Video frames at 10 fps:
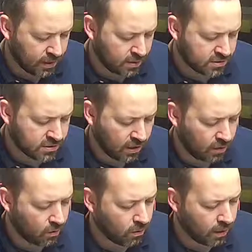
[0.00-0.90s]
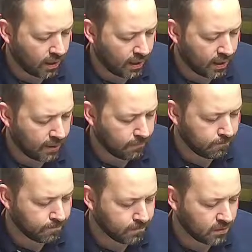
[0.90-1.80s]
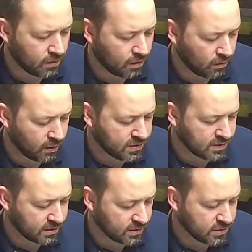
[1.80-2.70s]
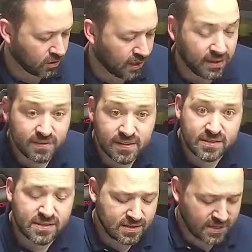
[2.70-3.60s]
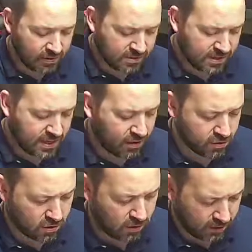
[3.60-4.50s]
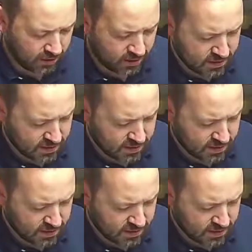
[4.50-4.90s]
So, you know, let's go ahead and test this out and see how durable it is.